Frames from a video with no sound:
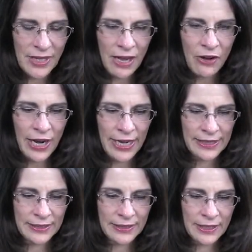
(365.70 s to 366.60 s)
All
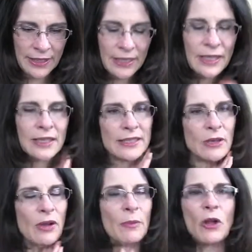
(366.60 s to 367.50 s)
right,
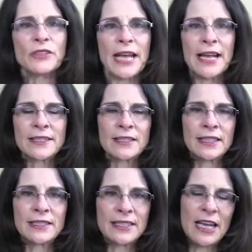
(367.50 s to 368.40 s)
so I'm all
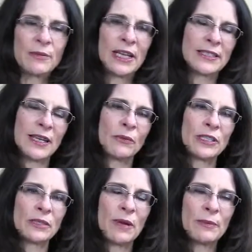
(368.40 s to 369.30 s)
dazzly today because I
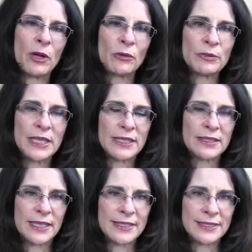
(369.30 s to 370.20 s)
went to my ballroom
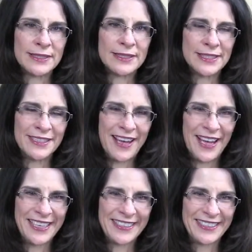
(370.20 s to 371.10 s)
dance lessons
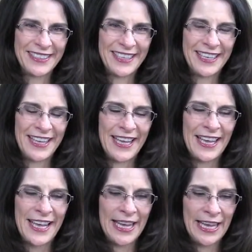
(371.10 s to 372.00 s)
tonight,
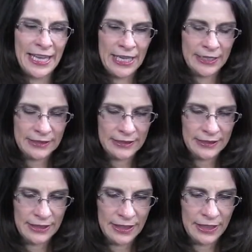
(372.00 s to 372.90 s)
and
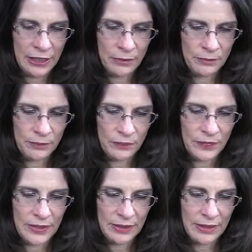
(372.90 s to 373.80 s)

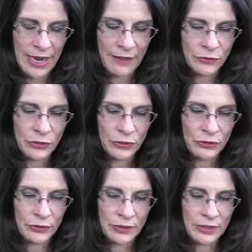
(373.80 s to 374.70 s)

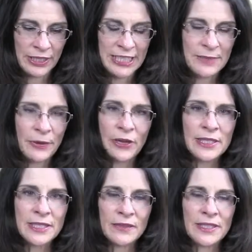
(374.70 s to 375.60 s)
after
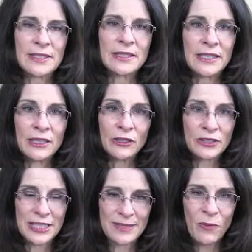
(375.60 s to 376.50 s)
experiencing this guilt
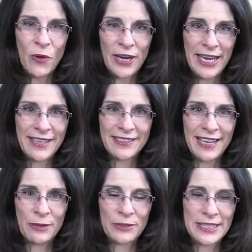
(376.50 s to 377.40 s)
this morning,
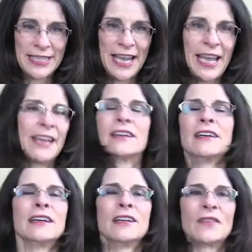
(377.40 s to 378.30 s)
I will say
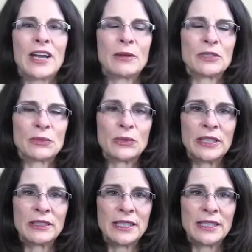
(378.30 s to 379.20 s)
that I was
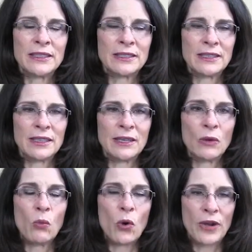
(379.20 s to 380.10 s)
really
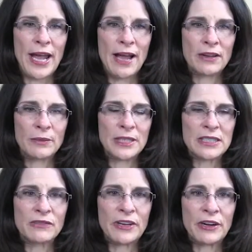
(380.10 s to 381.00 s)
worn out. I mean,
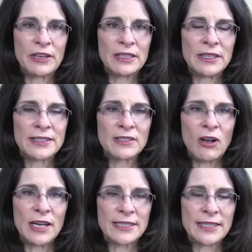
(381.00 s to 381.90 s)
it's very
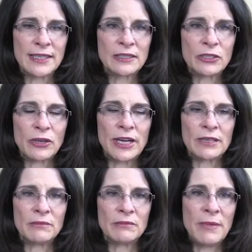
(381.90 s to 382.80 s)
exhausting to try
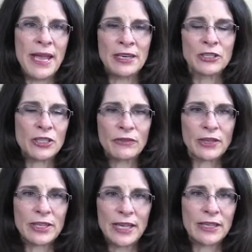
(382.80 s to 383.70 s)
to manage
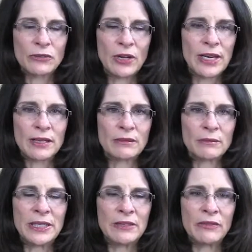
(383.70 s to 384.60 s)
everything and try to
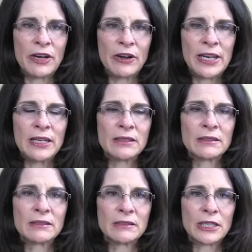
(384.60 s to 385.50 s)
be very
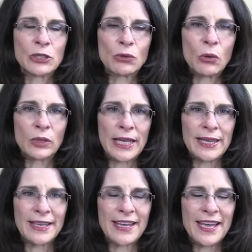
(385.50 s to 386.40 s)
controlling.
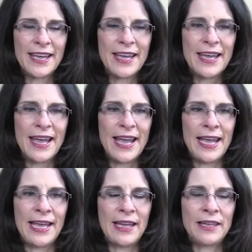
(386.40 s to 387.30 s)

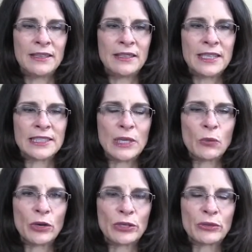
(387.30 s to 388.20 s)
And as I
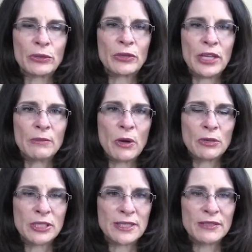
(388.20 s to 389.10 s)
worked through the
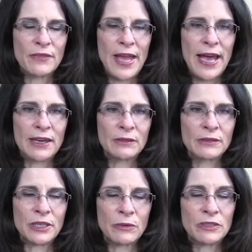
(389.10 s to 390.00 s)
emotions of that,
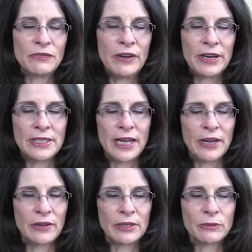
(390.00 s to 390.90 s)
it was very
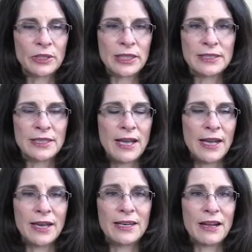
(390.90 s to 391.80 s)
tiring. And really
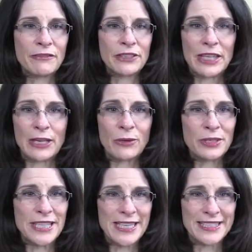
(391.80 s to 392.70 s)
tonight, I did not feel like
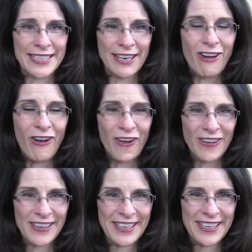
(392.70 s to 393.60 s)
going dancing at all.